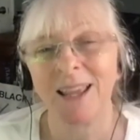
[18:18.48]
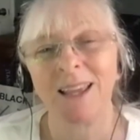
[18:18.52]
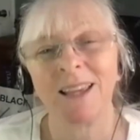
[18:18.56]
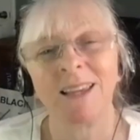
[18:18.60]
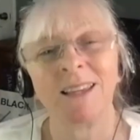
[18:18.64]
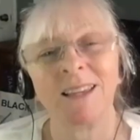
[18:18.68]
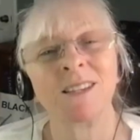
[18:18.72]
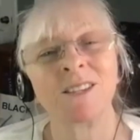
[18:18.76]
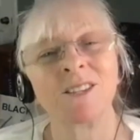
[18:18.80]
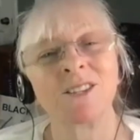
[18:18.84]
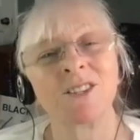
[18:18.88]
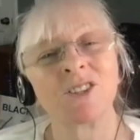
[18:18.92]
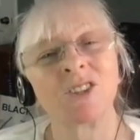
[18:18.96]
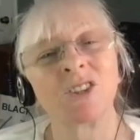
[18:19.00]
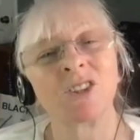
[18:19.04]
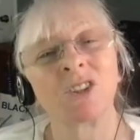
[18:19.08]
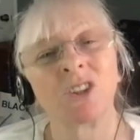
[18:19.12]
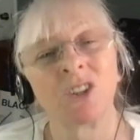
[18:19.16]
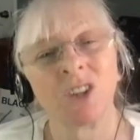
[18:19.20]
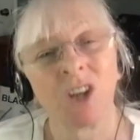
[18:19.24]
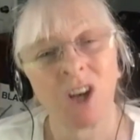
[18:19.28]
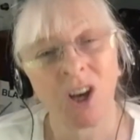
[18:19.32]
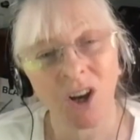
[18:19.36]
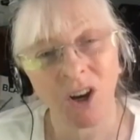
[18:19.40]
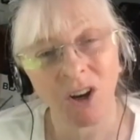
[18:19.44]
is to
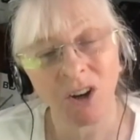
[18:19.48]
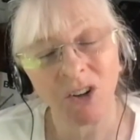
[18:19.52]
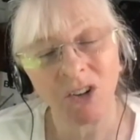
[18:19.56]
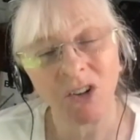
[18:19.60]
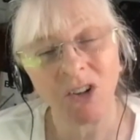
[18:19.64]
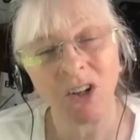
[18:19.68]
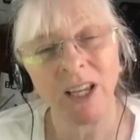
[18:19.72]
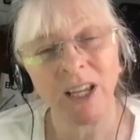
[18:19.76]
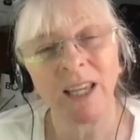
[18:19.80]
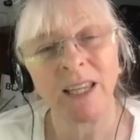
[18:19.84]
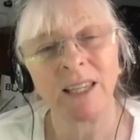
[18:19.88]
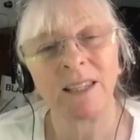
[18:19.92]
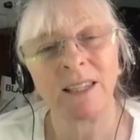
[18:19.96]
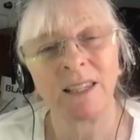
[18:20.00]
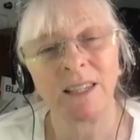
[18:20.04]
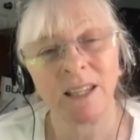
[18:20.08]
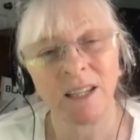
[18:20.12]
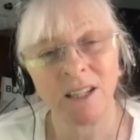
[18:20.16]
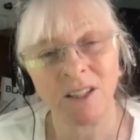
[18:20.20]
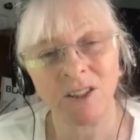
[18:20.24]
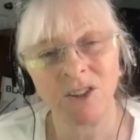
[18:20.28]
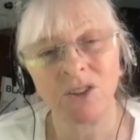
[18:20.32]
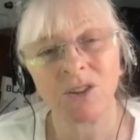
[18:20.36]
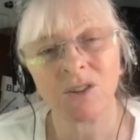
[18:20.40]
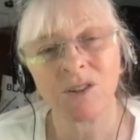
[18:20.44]
go and
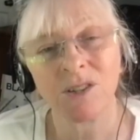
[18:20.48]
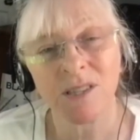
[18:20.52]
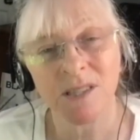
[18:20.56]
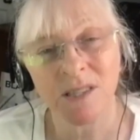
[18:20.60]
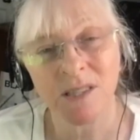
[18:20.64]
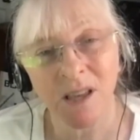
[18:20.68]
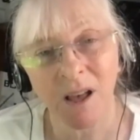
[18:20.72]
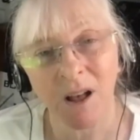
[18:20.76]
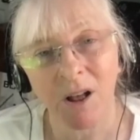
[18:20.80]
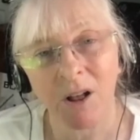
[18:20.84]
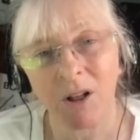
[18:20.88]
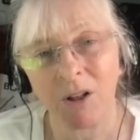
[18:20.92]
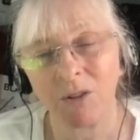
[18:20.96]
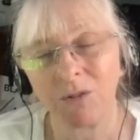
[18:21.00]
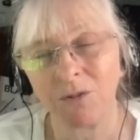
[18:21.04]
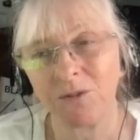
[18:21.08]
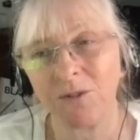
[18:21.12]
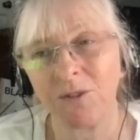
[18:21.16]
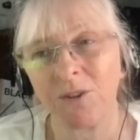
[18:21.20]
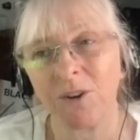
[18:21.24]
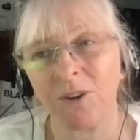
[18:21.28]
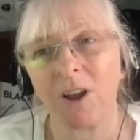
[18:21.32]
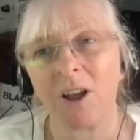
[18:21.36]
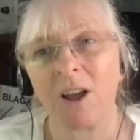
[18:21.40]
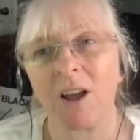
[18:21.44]
get
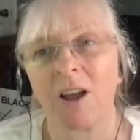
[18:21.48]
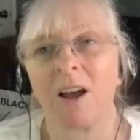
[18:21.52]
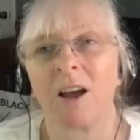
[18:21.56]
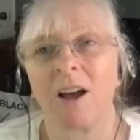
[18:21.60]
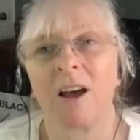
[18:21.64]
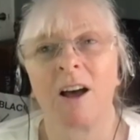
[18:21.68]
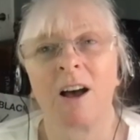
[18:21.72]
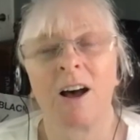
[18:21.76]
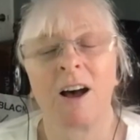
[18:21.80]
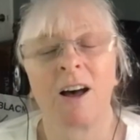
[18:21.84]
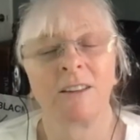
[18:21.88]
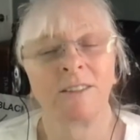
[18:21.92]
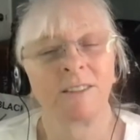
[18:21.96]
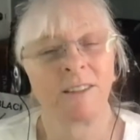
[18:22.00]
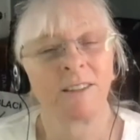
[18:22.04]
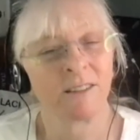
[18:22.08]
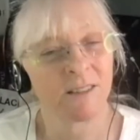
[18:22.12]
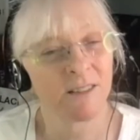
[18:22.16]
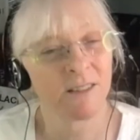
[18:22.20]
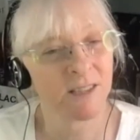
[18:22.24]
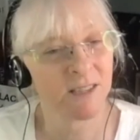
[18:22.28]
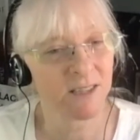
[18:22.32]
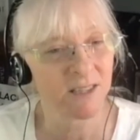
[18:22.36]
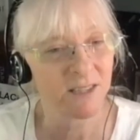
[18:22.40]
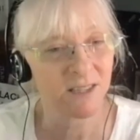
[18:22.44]
yourself a little
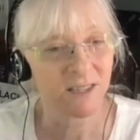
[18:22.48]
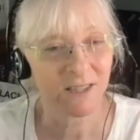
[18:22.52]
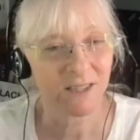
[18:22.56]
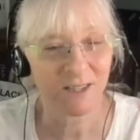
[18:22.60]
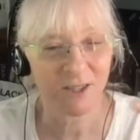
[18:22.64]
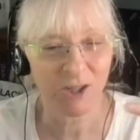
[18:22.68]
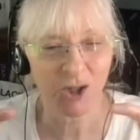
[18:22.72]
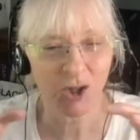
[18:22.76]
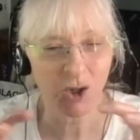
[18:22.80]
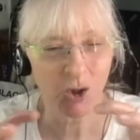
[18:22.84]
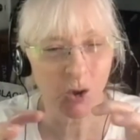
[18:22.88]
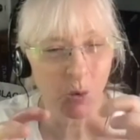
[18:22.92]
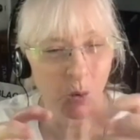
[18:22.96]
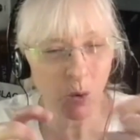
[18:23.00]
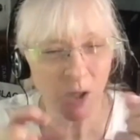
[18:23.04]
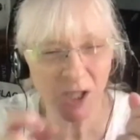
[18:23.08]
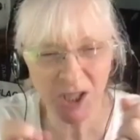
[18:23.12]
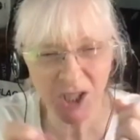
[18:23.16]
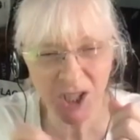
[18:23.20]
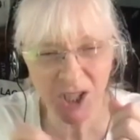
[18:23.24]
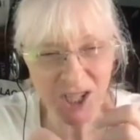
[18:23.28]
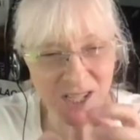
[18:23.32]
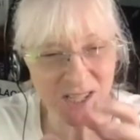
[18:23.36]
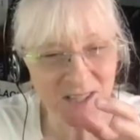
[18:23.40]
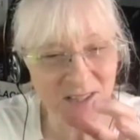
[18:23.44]

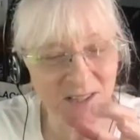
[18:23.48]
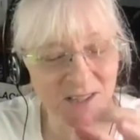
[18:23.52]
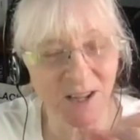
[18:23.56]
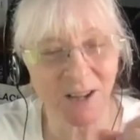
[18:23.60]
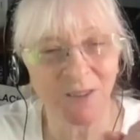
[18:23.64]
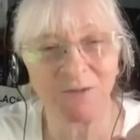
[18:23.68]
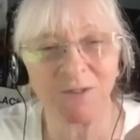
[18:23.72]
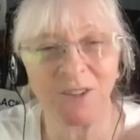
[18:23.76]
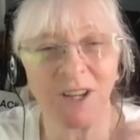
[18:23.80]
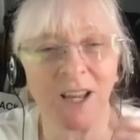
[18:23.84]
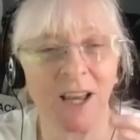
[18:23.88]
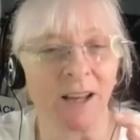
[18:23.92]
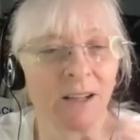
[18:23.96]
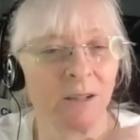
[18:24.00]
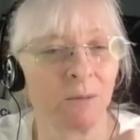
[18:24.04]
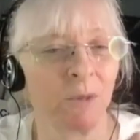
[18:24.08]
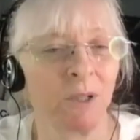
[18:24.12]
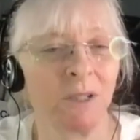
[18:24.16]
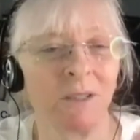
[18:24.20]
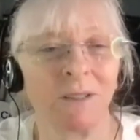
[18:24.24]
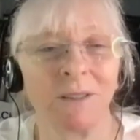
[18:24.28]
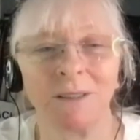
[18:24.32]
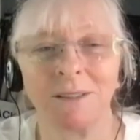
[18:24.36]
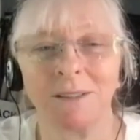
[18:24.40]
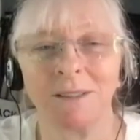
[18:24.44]
squishy stuffed
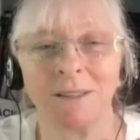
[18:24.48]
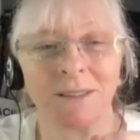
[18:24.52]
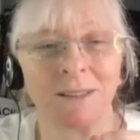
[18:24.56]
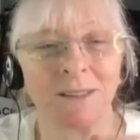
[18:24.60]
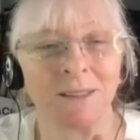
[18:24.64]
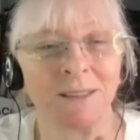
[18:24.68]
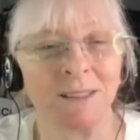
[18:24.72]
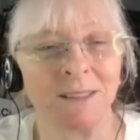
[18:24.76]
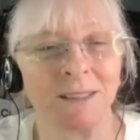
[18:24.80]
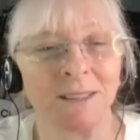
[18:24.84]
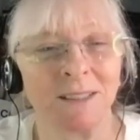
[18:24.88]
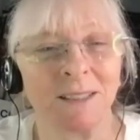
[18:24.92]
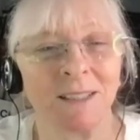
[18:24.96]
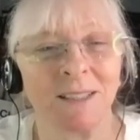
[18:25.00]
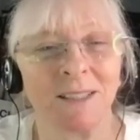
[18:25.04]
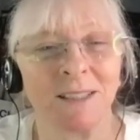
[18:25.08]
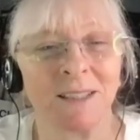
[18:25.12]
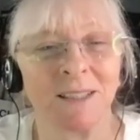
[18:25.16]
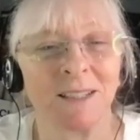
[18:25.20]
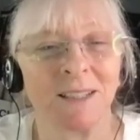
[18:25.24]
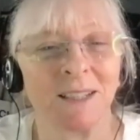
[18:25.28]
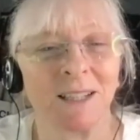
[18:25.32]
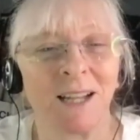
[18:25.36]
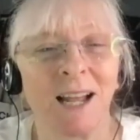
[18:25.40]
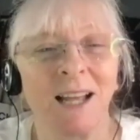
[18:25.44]
animal.
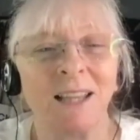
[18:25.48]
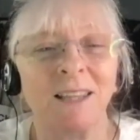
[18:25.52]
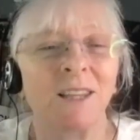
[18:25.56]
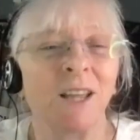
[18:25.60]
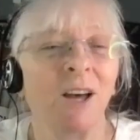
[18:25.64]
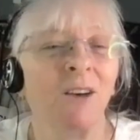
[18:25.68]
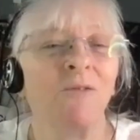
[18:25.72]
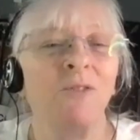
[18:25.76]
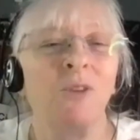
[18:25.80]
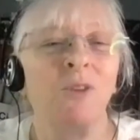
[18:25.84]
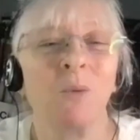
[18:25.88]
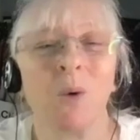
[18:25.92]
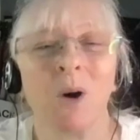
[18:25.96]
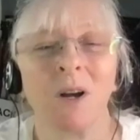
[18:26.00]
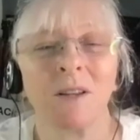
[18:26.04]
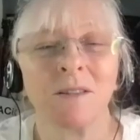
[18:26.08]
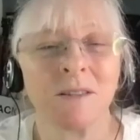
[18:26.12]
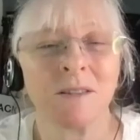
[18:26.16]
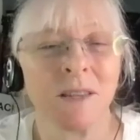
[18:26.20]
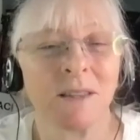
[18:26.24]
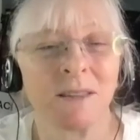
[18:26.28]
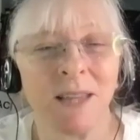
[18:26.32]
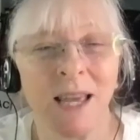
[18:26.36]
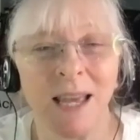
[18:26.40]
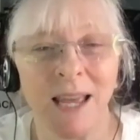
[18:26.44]
And I love the
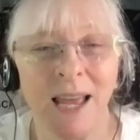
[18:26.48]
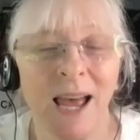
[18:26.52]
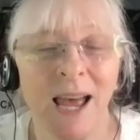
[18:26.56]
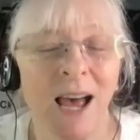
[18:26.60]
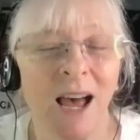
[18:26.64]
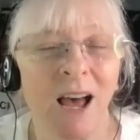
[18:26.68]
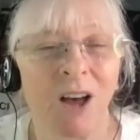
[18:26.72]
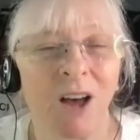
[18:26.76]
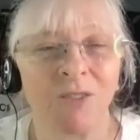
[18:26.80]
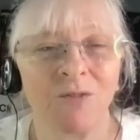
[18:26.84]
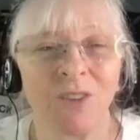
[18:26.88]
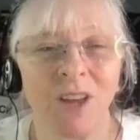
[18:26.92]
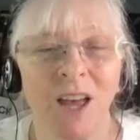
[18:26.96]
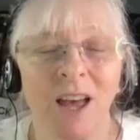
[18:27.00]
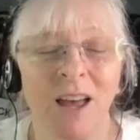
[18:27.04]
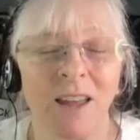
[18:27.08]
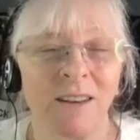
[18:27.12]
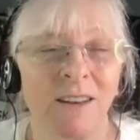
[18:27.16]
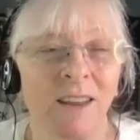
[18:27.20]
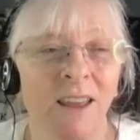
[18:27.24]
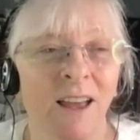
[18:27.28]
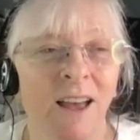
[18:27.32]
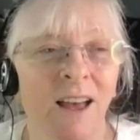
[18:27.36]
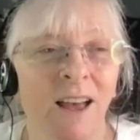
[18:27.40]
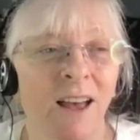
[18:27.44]
ones that they have
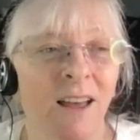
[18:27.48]
at